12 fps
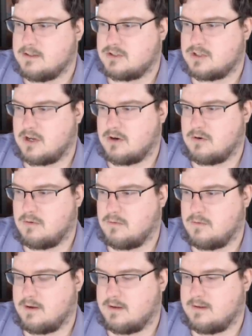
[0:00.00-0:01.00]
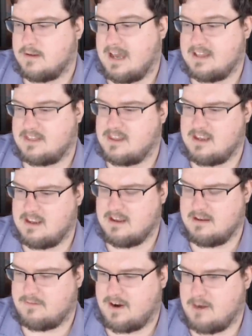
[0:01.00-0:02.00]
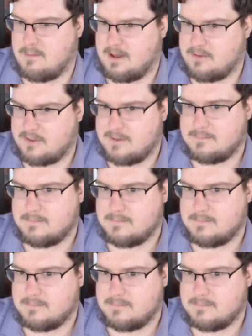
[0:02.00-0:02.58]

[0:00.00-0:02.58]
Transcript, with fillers: So, at the Fire Mouth.